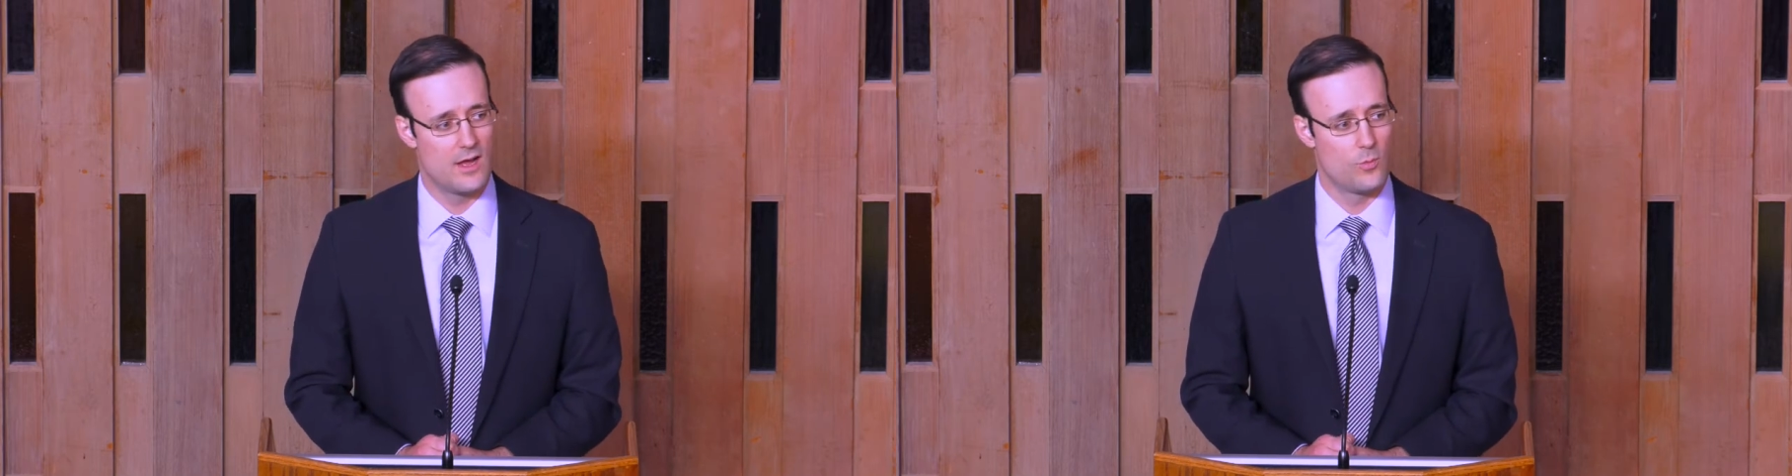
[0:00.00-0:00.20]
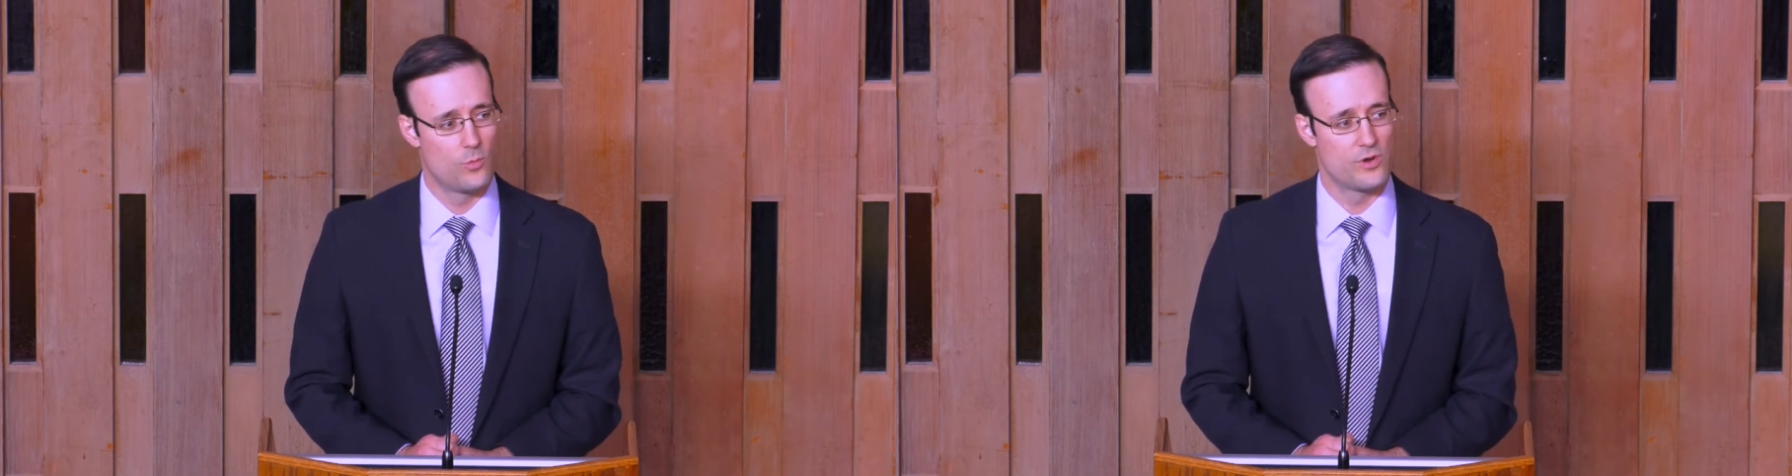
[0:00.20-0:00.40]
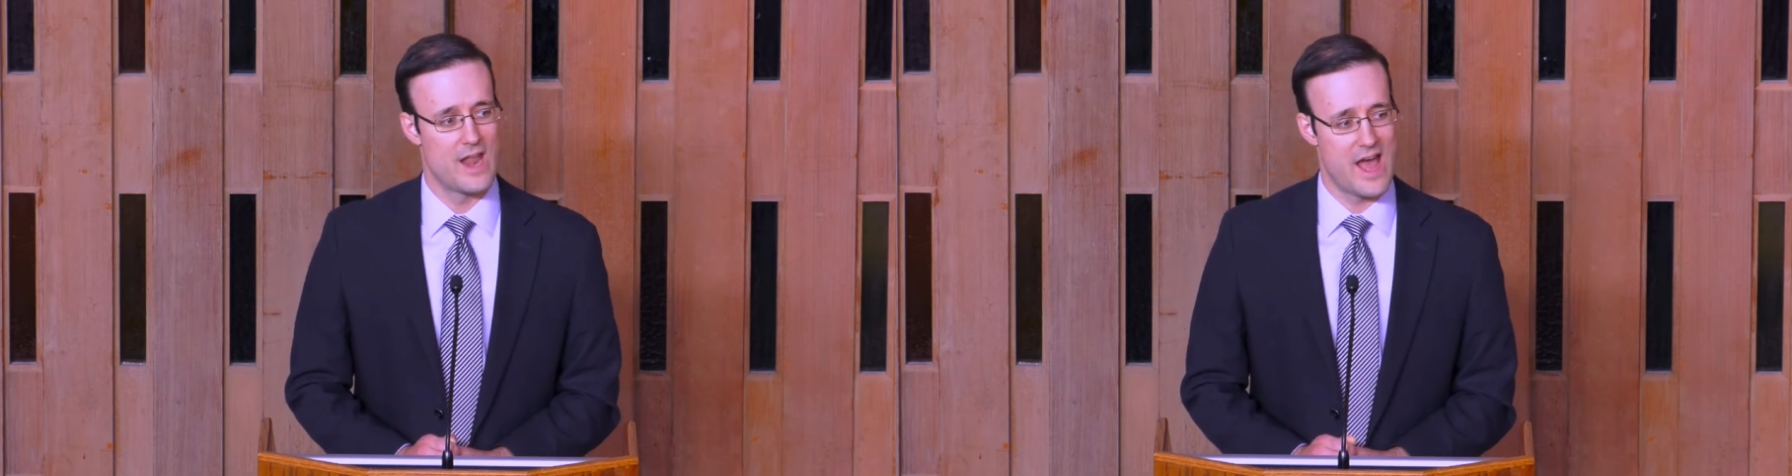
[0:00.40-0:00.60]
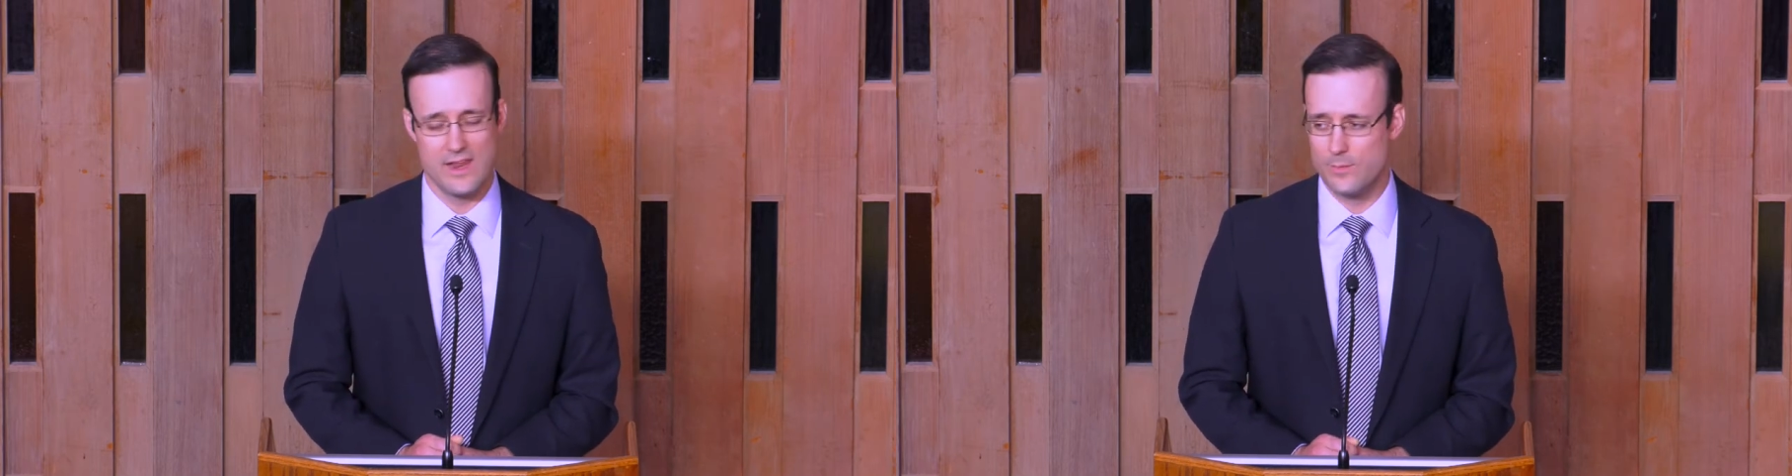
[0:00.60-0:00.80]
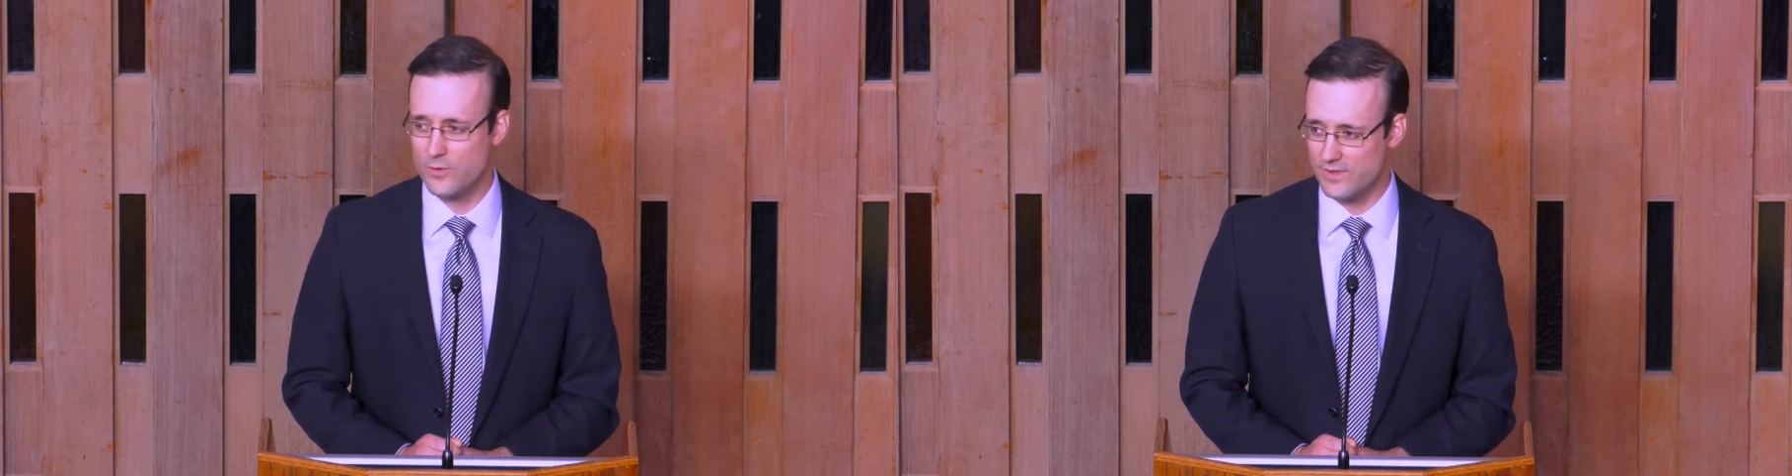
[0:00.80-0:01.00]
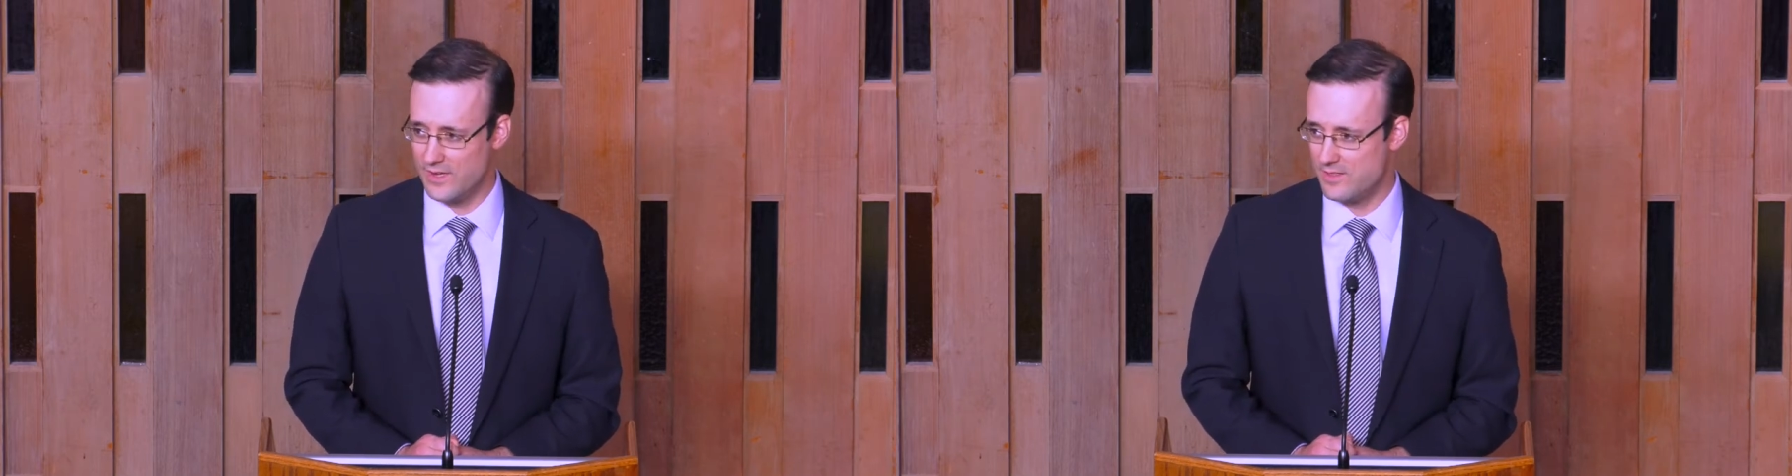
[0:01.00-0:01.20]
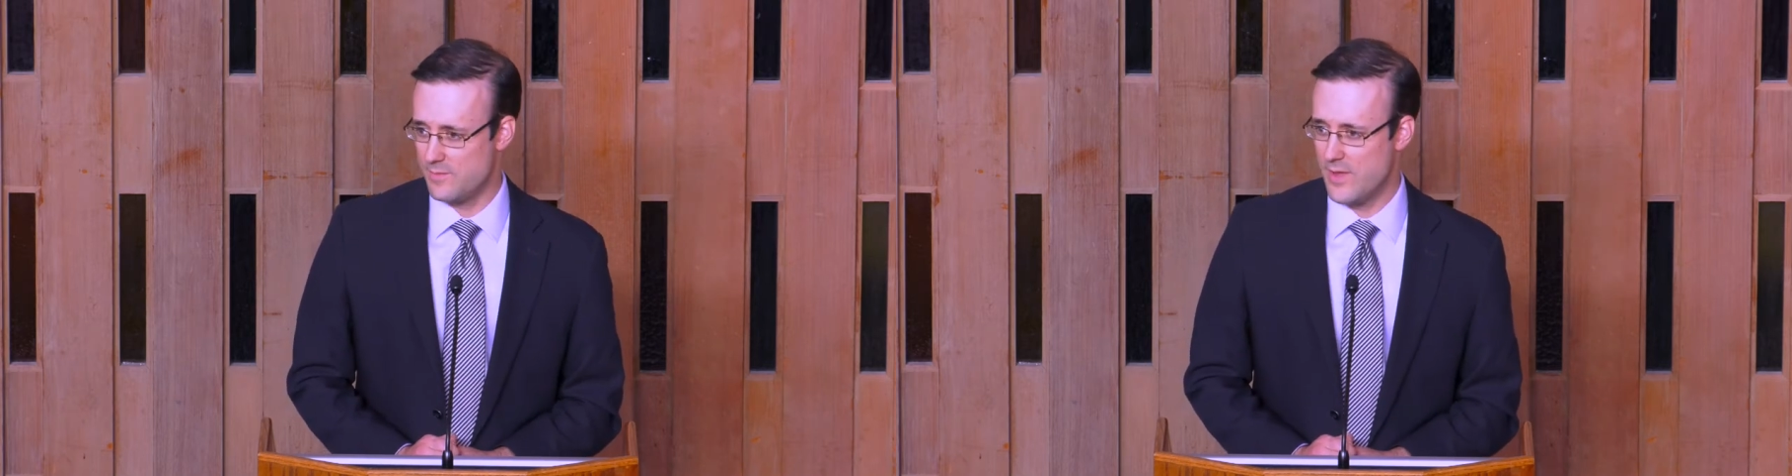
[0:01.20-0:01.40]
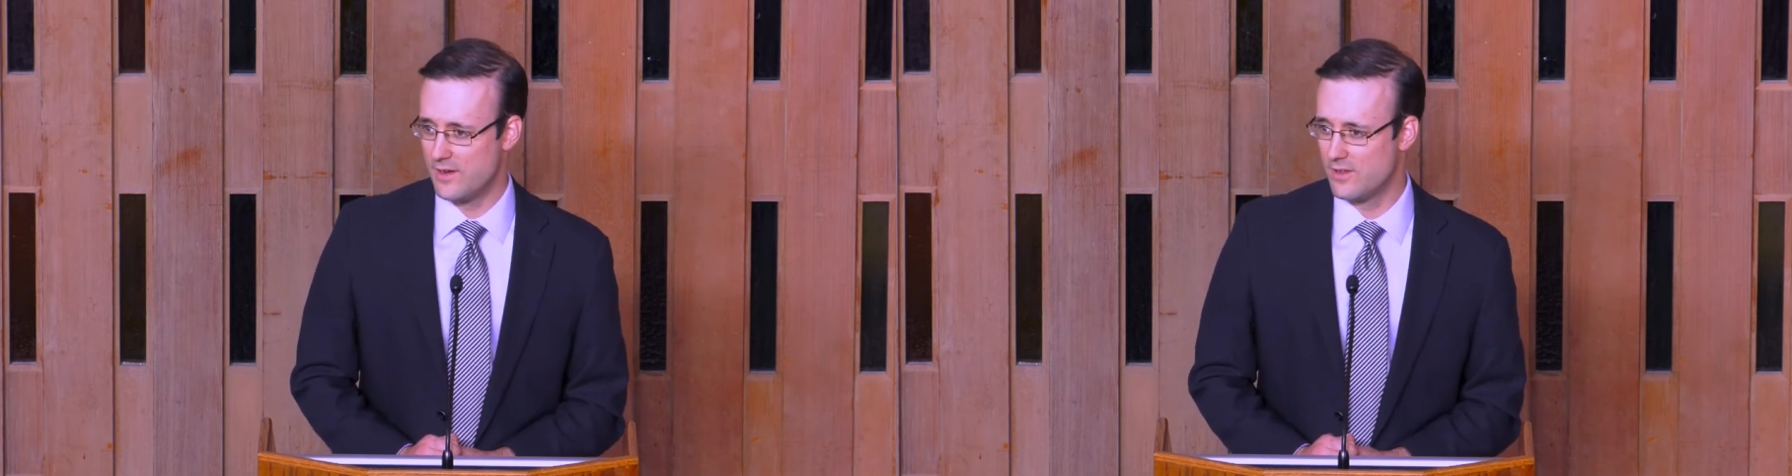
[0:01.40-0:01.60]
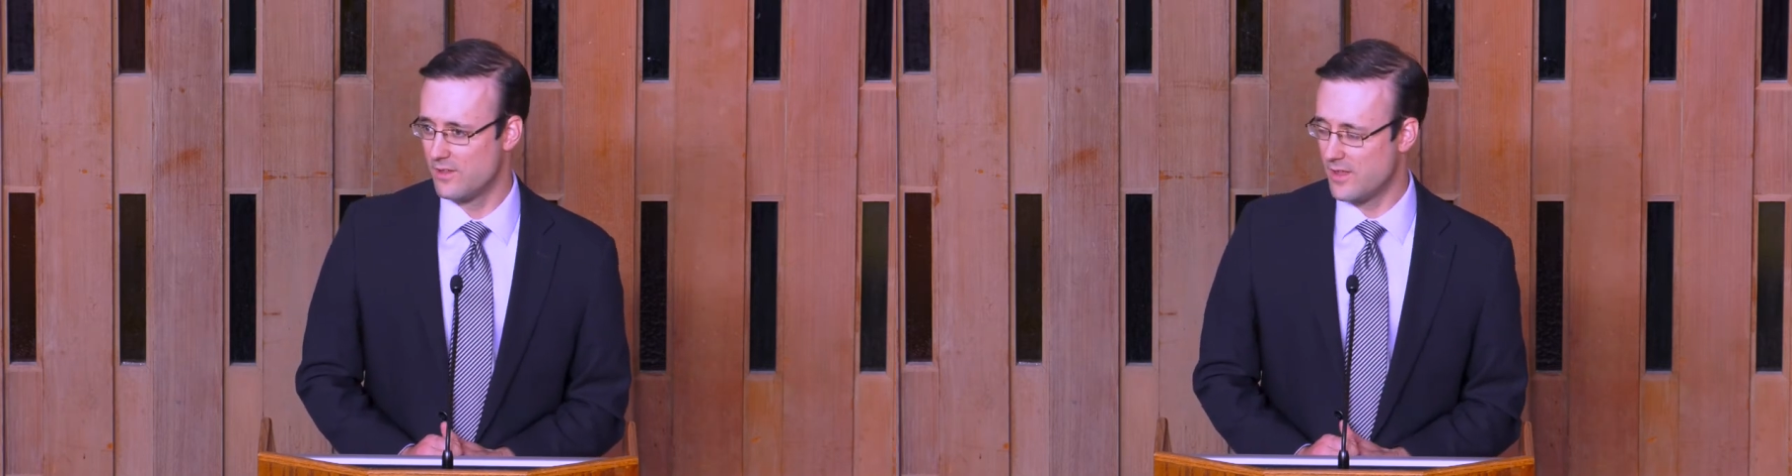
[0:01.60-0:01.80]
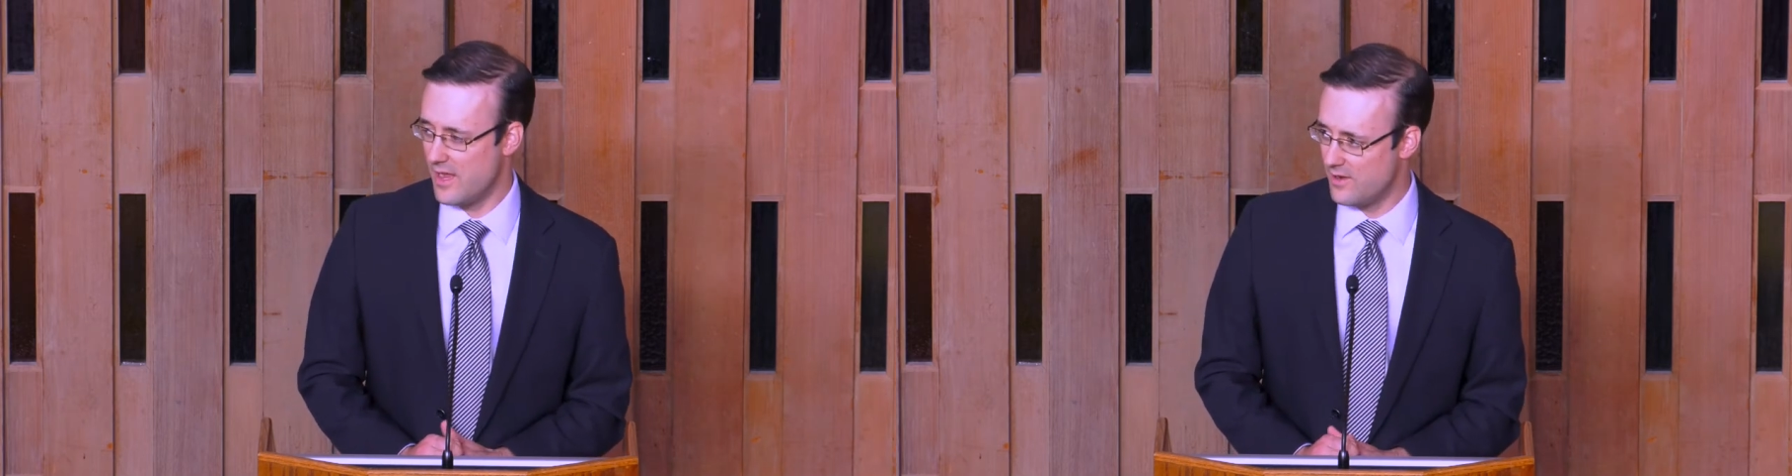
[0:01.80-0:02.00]
were not able to get the
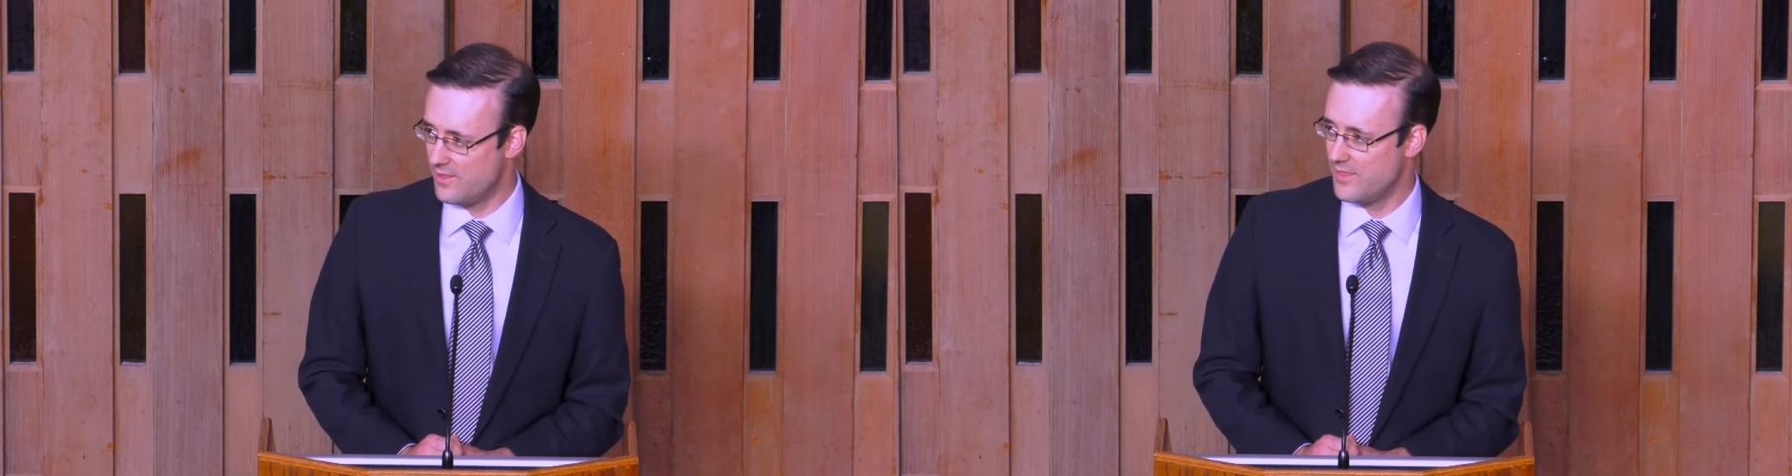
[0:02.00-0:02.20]
medical care